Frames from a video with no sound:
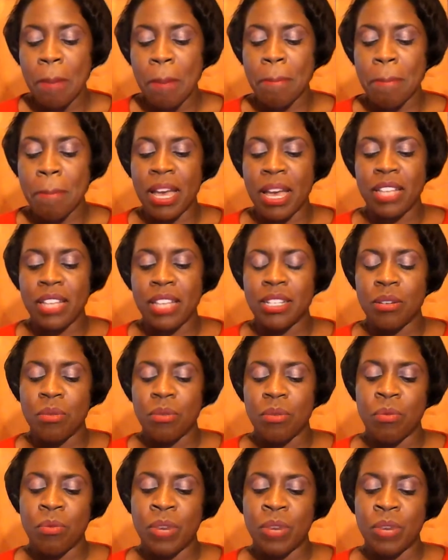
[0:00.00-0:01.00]
But
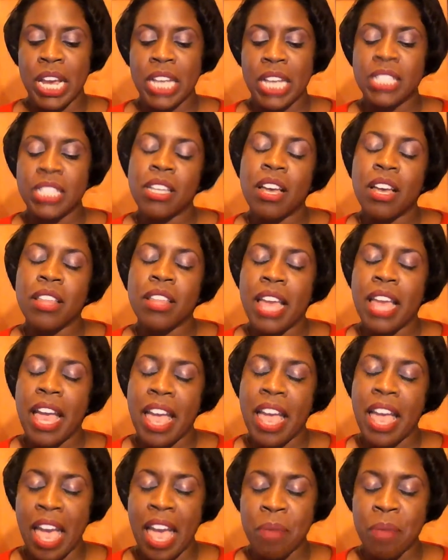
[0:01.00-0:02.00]
when I saw that
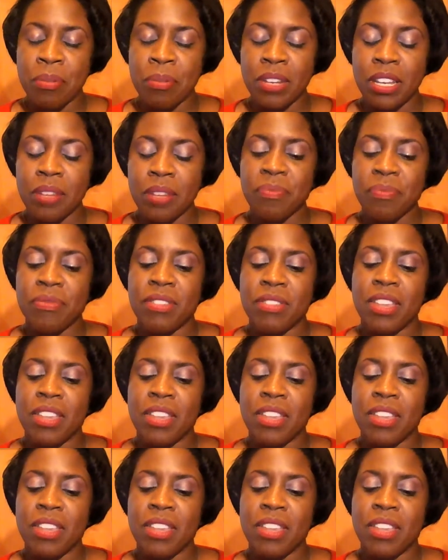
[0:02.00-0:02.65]
happening,